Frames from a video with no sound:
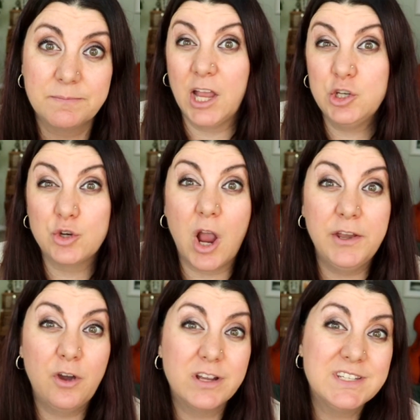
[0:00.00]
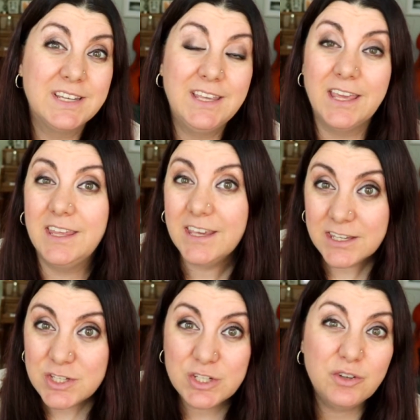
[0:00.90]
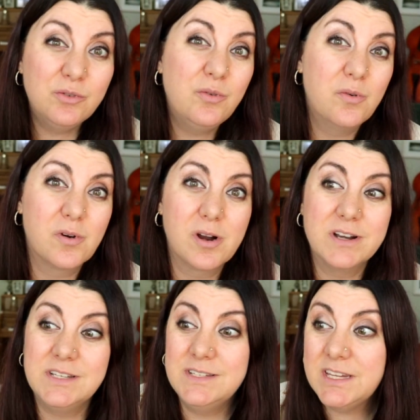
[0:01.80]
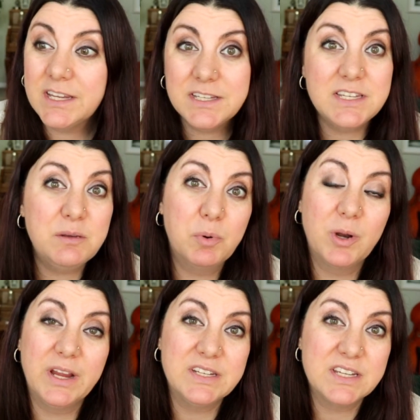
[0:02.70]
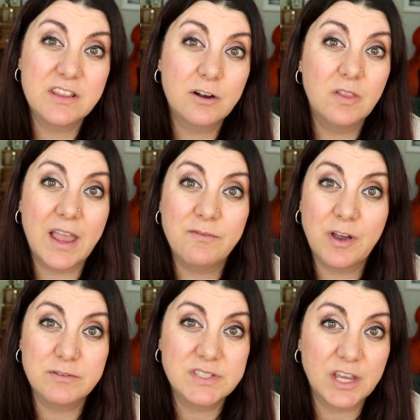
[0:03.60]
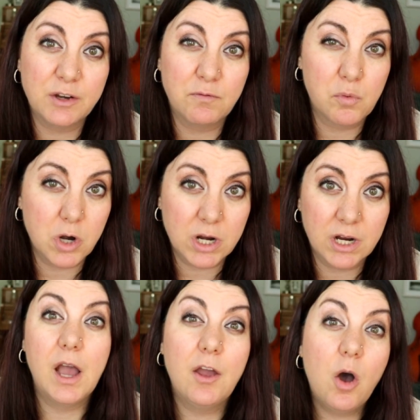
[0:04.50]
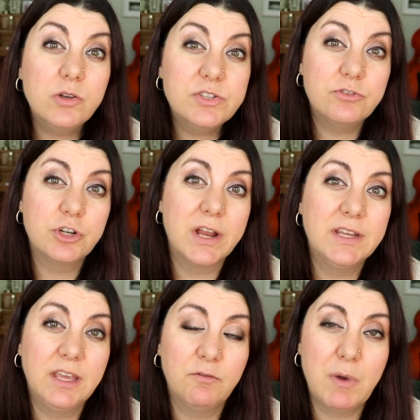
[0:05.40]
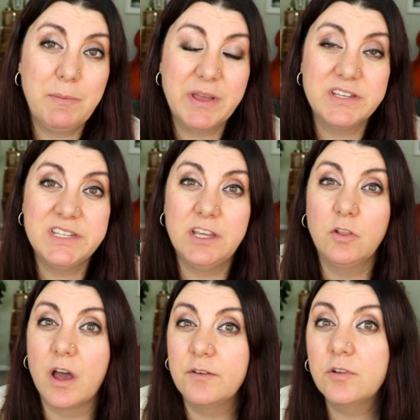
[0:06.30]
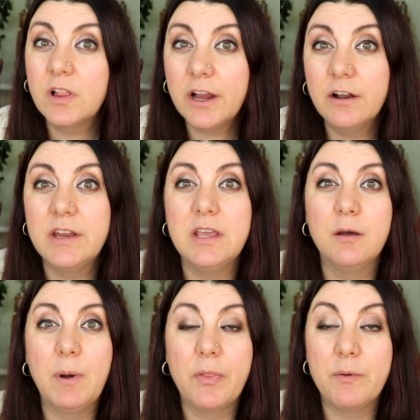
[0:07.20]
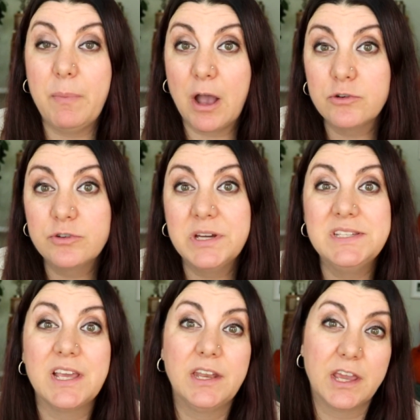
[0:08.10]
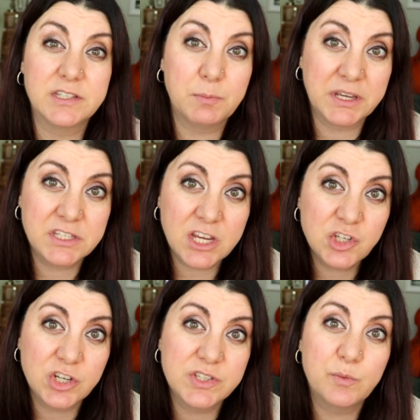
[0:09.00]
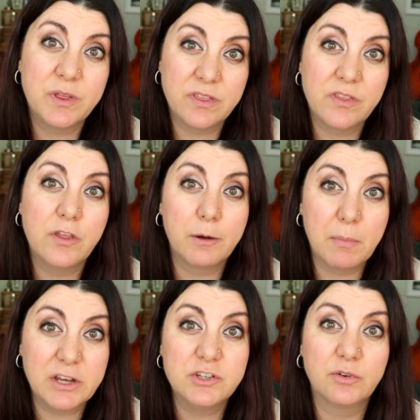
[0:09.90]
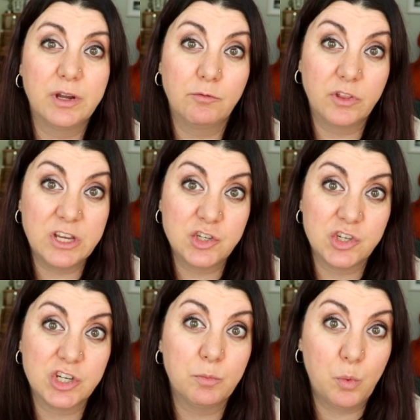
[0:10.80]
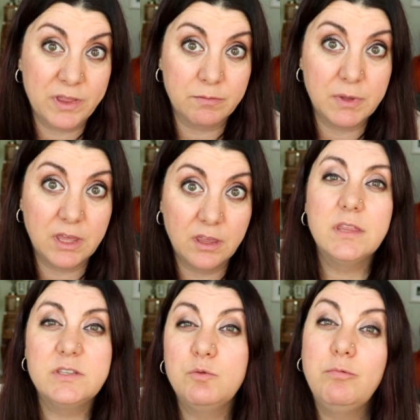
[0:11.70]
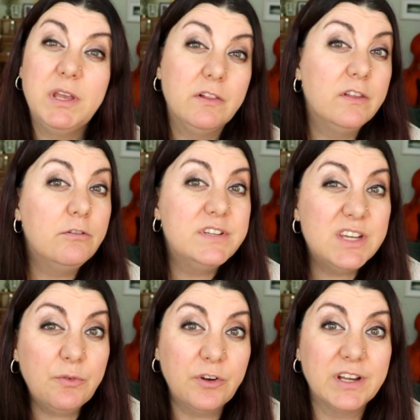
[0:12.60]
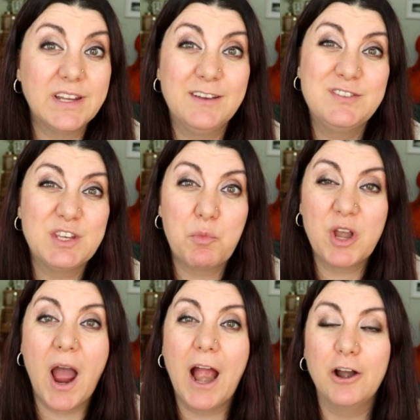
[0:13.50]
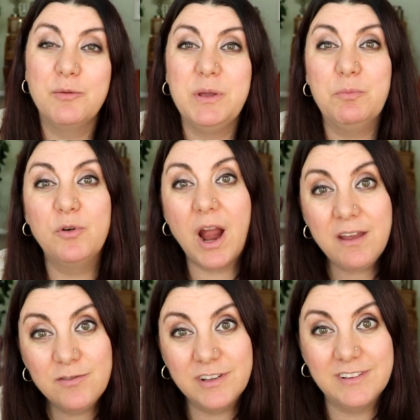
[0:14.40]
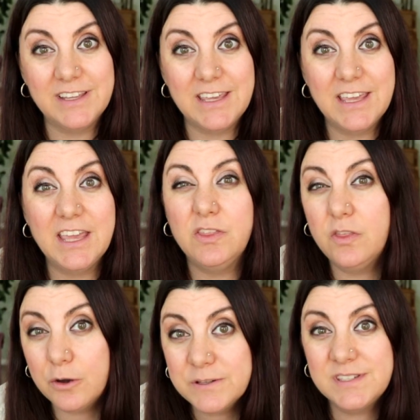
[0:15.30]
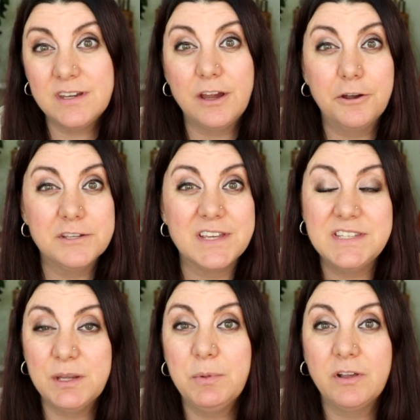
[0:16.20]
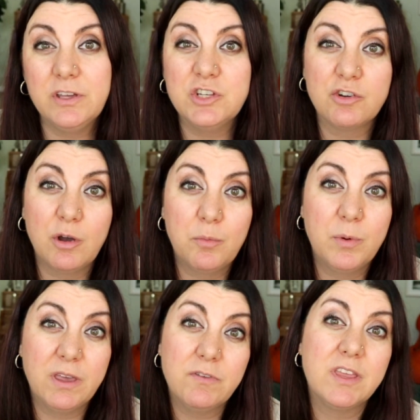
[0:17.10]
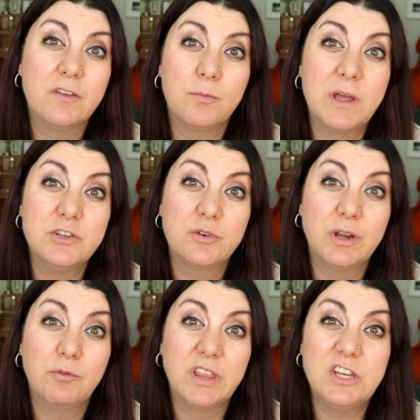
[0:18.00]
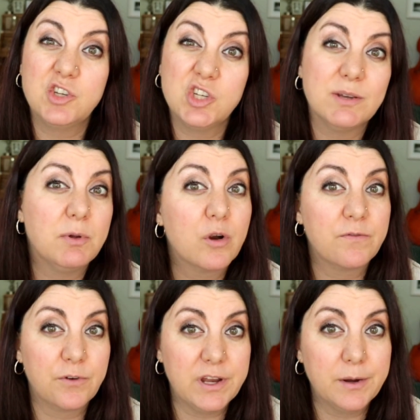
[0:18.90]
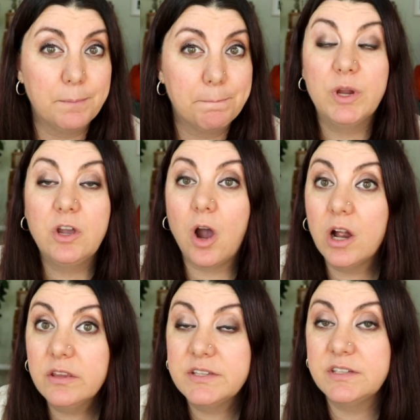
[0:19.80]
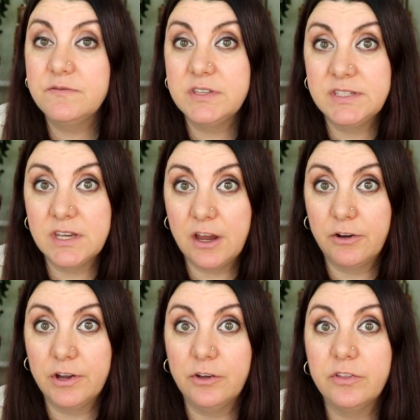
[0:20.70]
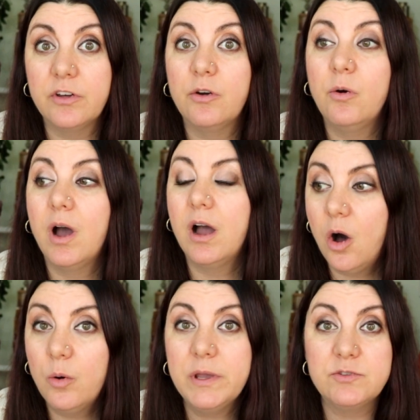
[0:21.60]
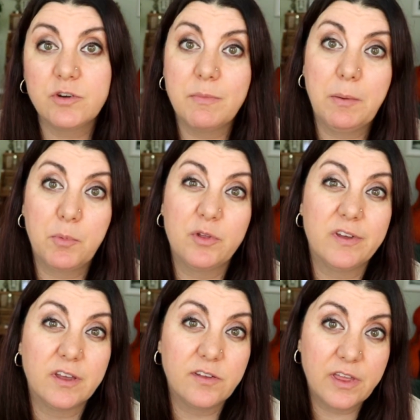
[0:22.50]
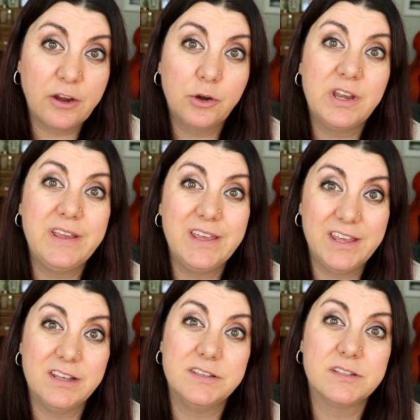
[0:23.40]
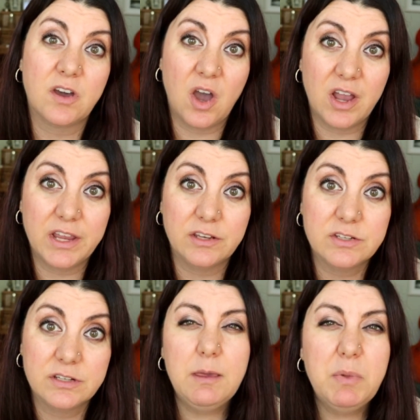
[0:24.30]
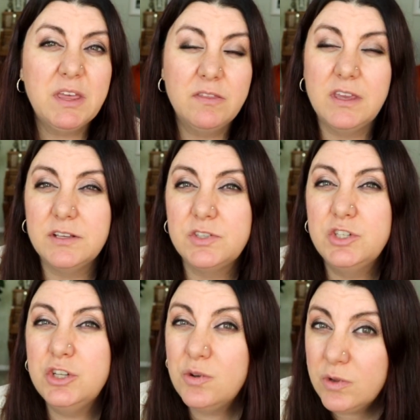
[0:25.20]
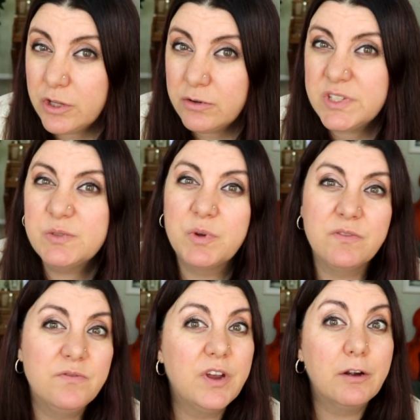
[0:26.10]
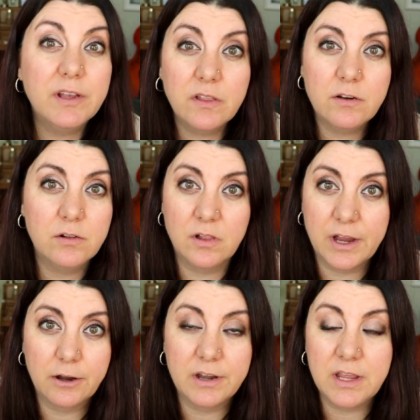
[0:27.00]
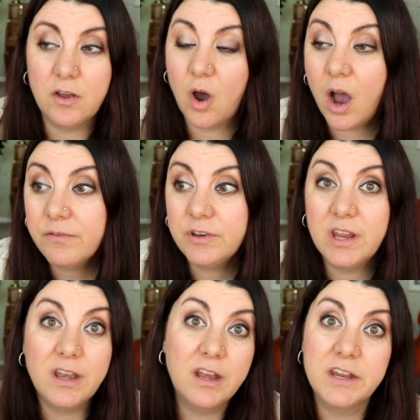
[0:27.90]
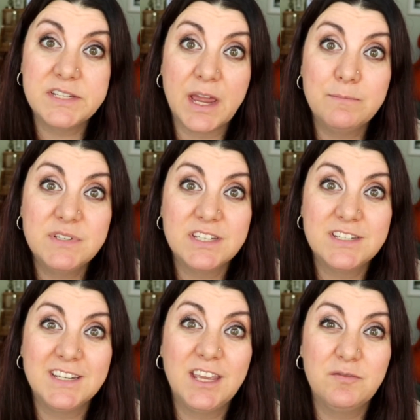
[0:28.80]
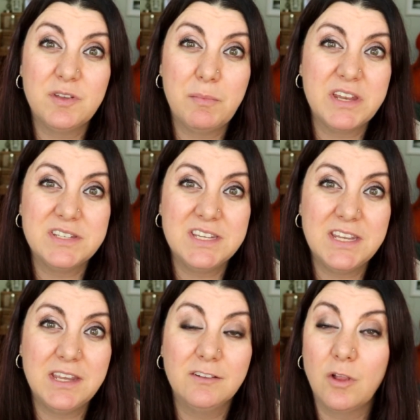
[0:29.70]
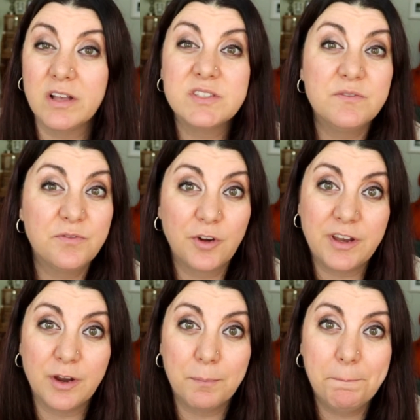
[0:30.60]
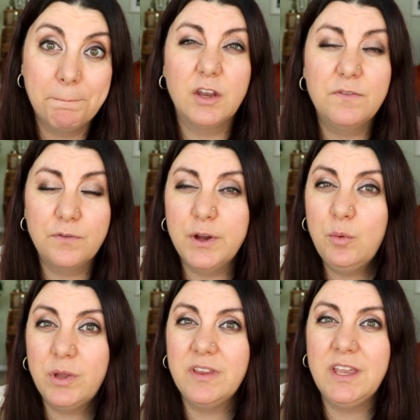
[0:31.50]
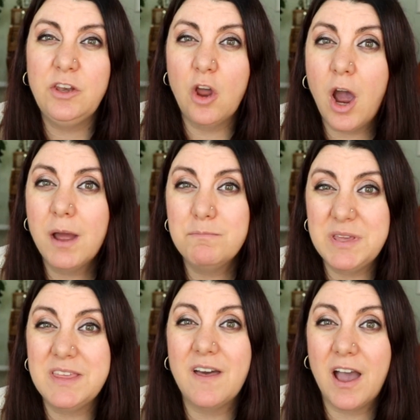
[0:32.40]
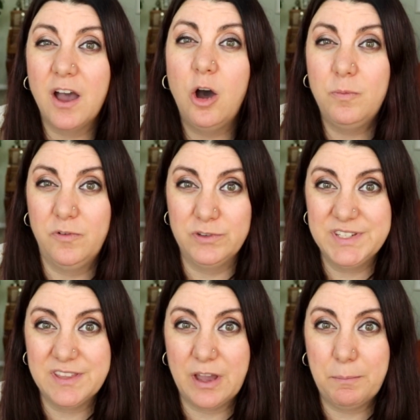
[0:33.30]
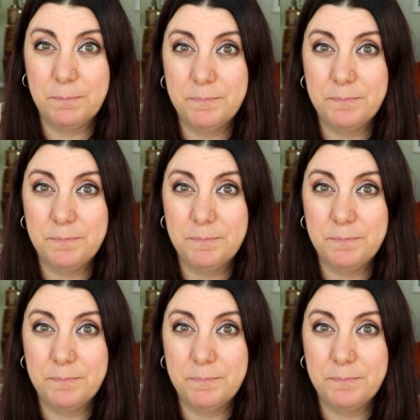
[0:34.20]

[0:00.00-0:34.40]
I try not to get into or dig deeper into their life outside of work. I also try to give my mentee a lot of clarity about the boundaries and expectations within their mentoring relationship with me. This would be a little different if someone hired me privately. In those scenarios, I typically show up giving the mentoring relationship more freedom. Regardless of the scenario, though, always remember that clarity is kind. Keeping things too loose with very little clarity, often in an attempt to give the mentee lots of freedom, can frequently not be that helpful to them.